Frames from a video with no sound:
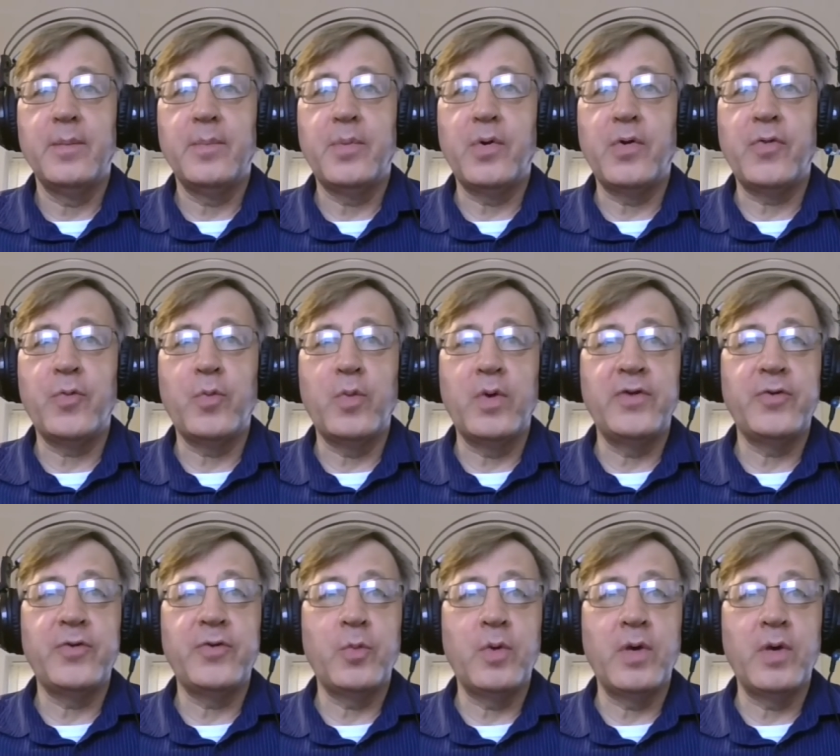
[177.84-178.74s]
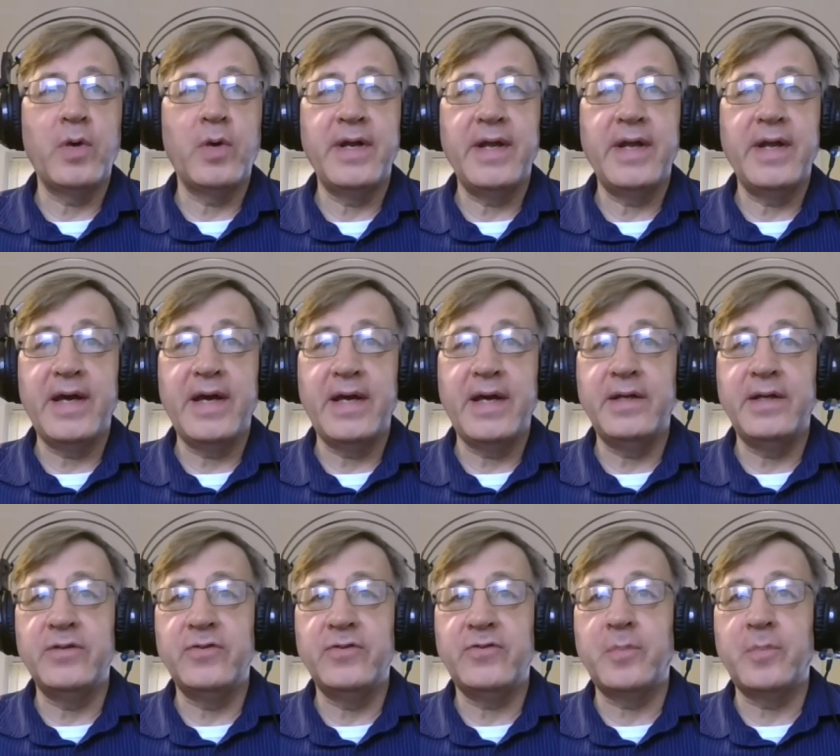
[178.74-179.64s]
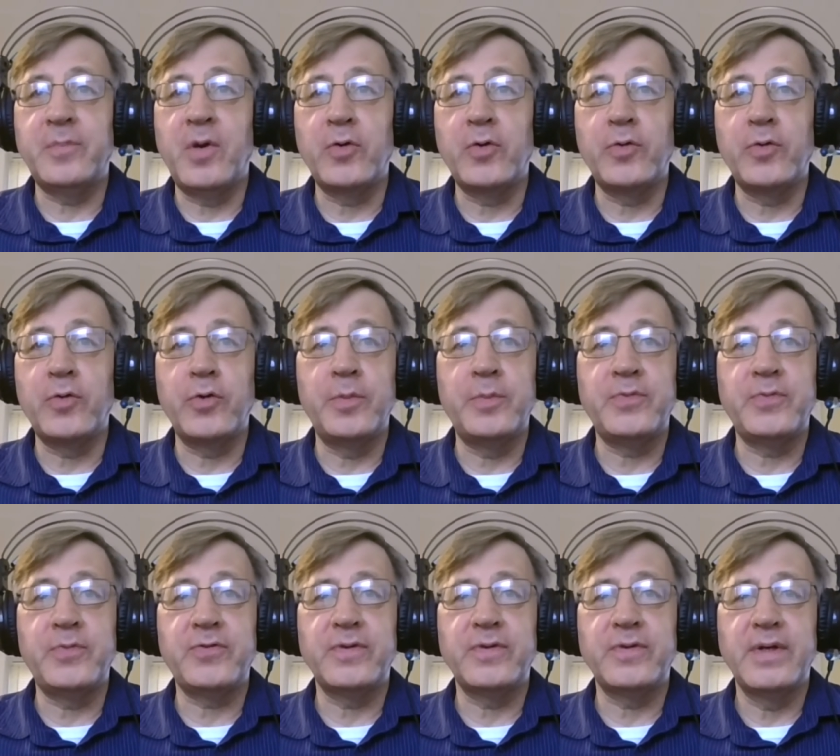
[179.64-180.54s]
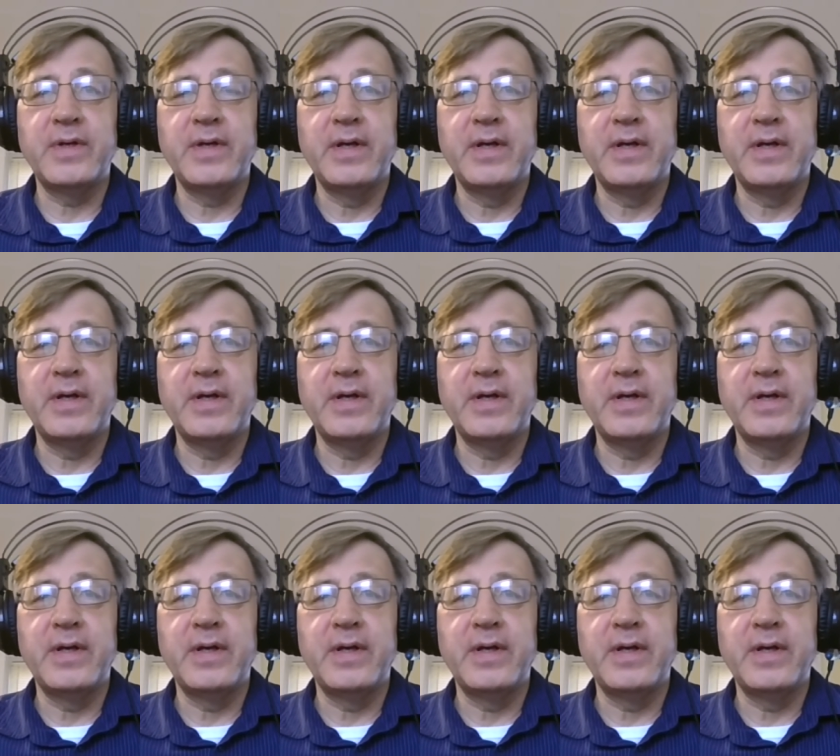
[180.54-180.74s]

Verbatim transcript: both one to one and in small groups,